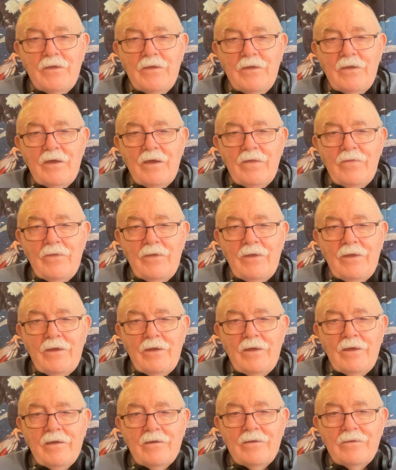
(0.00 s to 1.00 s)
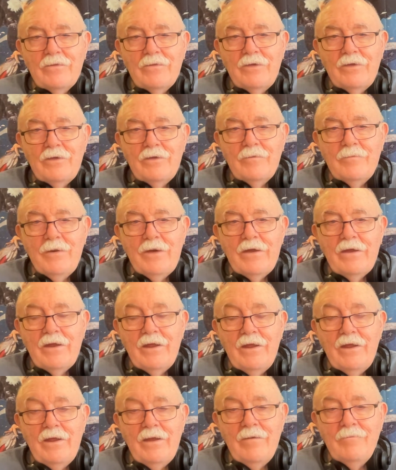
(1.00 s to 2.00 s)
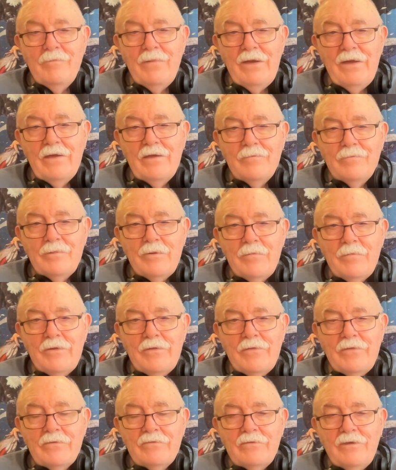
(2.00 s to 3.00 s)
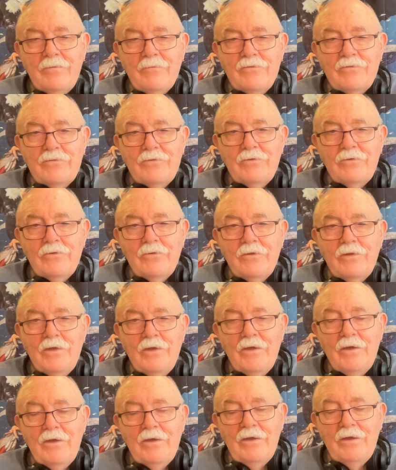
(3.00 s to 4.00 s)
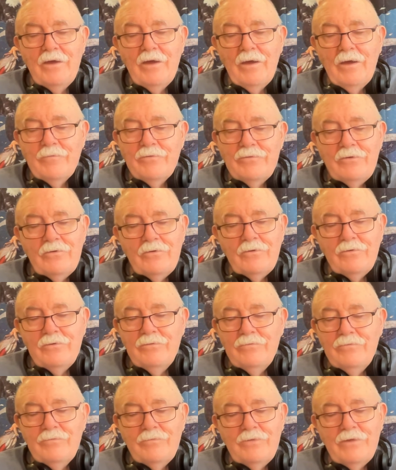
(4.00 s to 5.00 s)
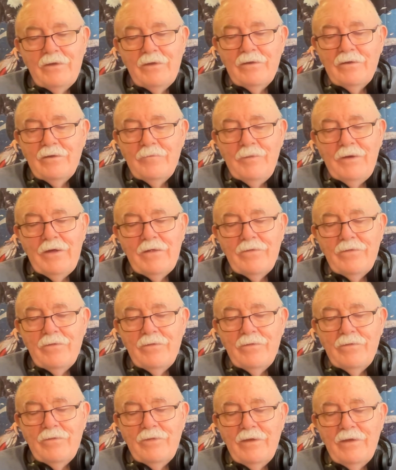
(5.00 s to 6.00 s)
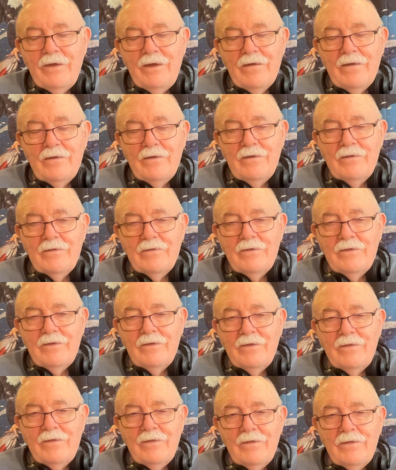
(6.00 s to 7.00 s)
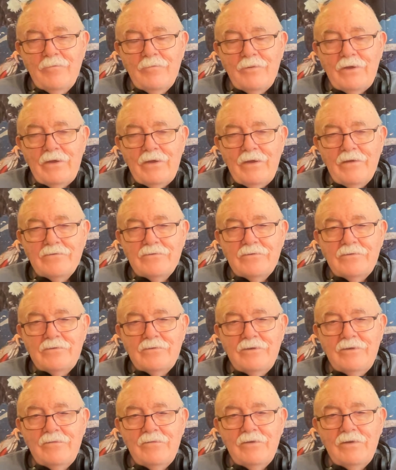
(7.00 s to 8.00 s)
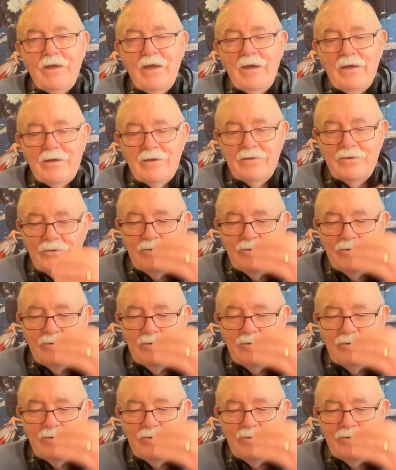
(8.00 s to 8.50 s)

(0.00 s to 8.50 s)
And then I got to thinking about it, and I may implement this. I'm still thinking about the idea and the implications of it and how to do